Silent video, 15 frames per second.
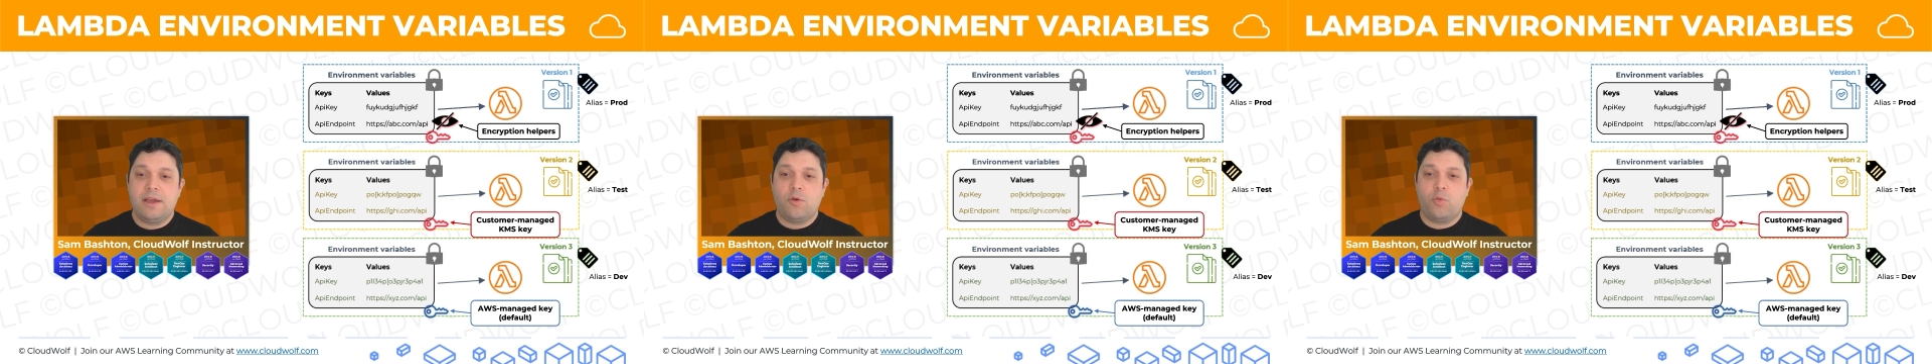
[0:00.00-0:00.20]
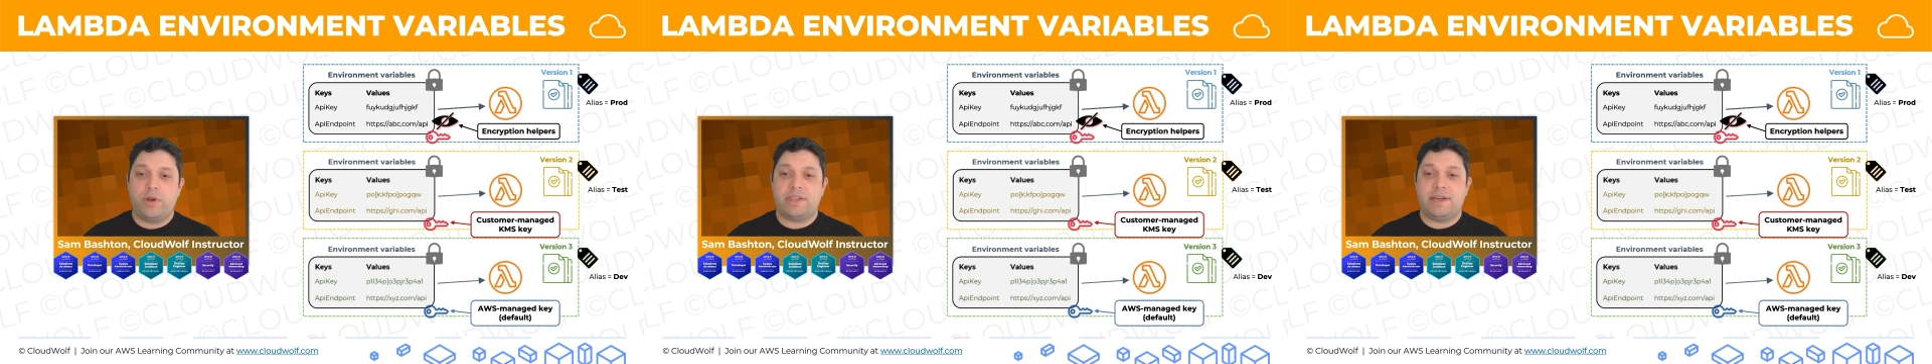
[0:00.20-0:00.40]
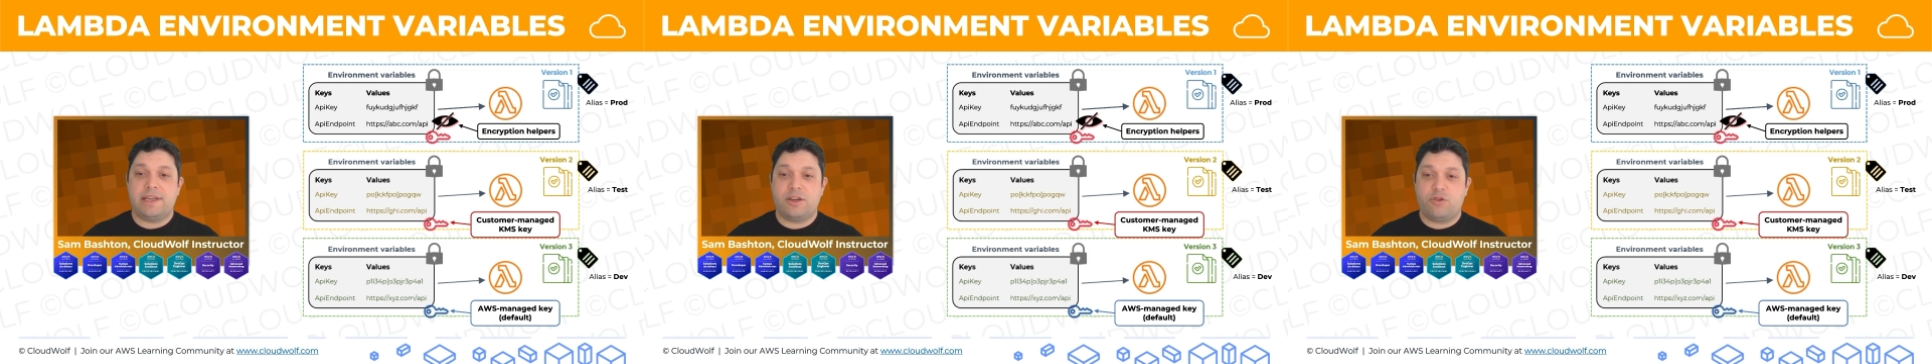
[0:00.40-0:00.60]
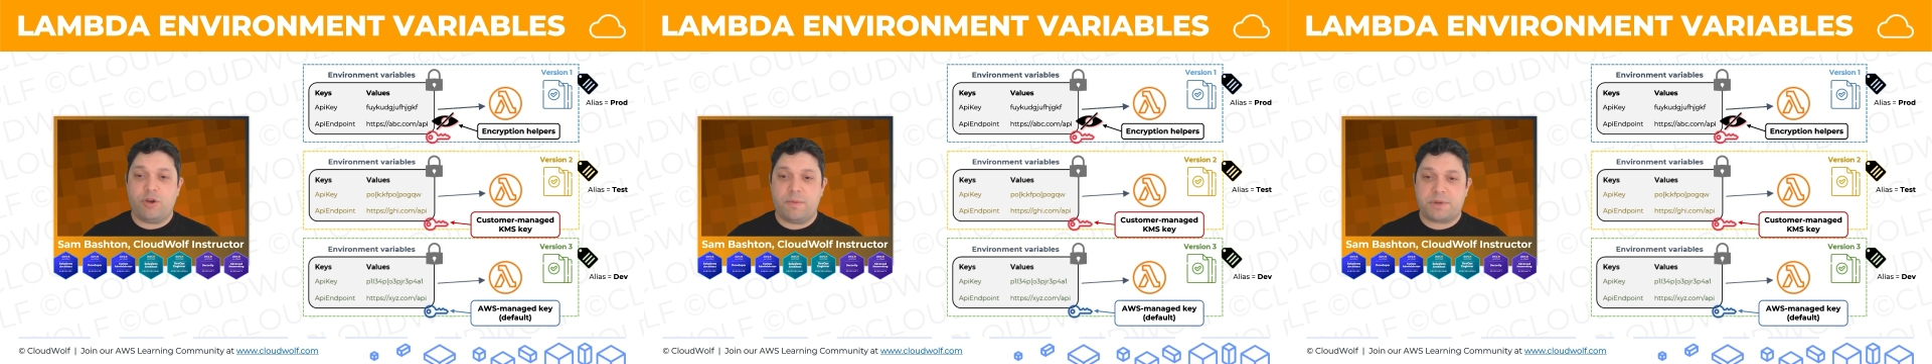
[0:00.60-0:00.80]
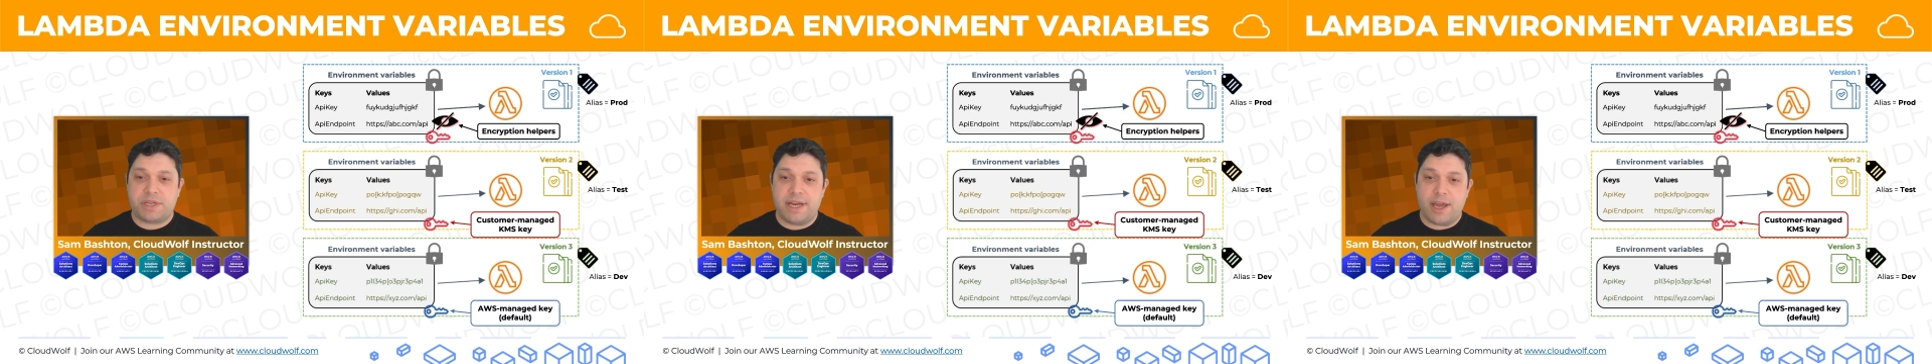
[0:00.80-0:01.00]
with an
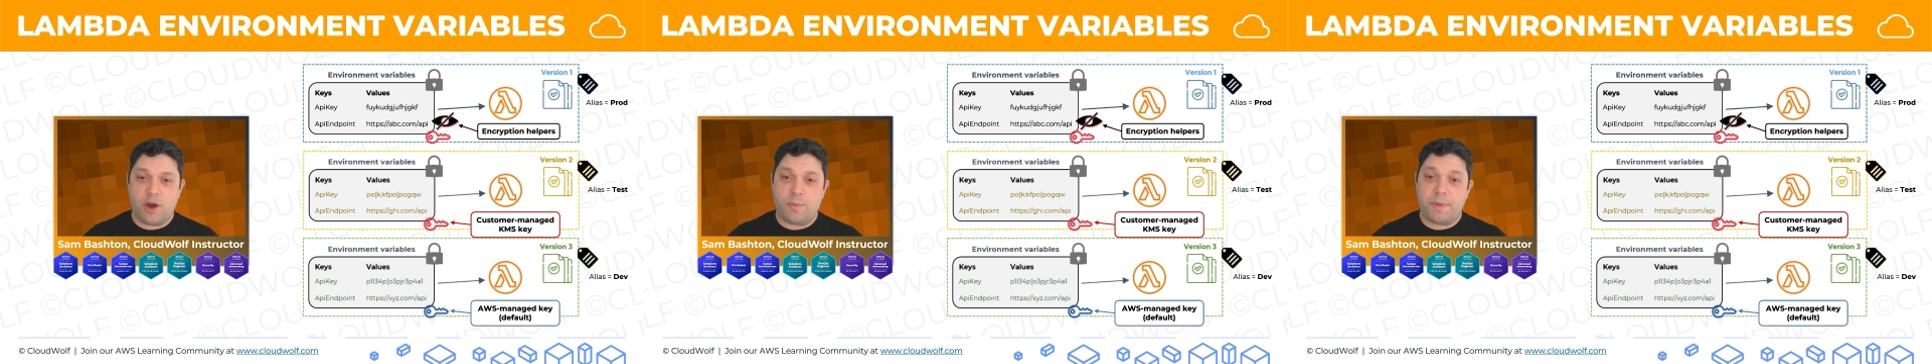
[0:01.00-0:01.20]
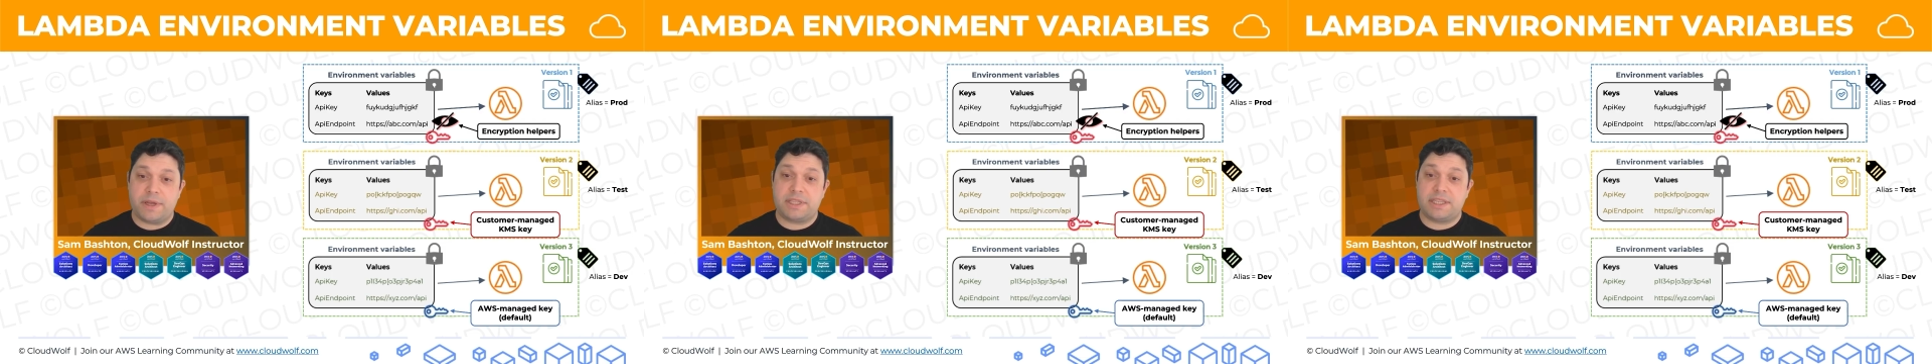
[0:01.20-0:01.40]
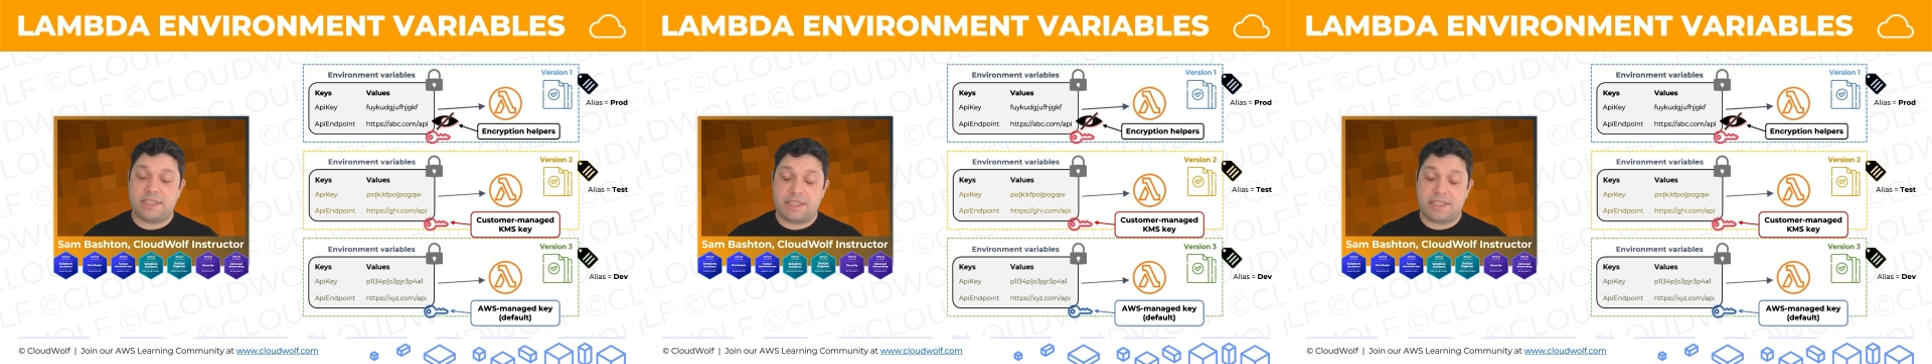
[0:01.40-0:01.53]
encryption helper to